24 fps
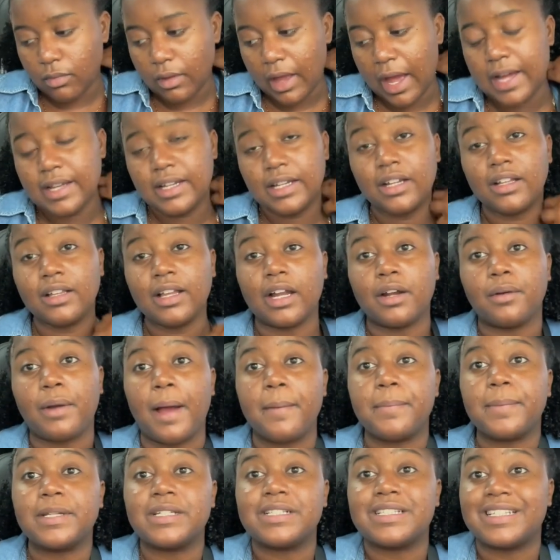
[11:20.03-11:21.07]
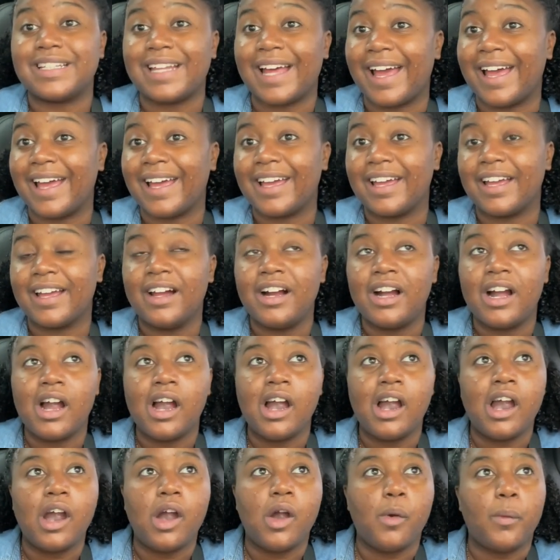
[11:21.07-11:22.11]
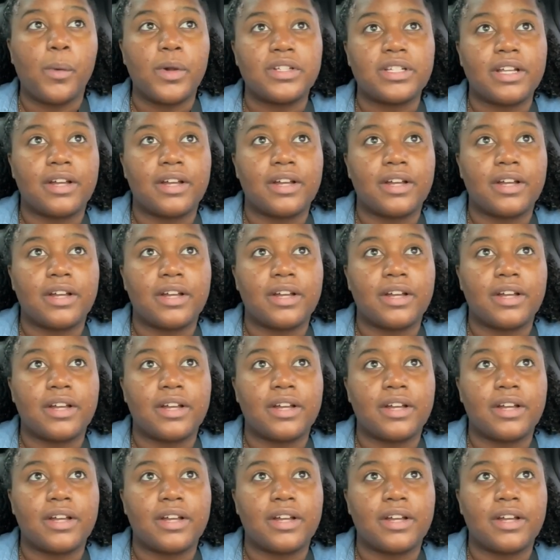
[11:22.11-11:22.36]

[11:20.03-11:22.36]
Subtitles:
I did a lot of wrapping today, which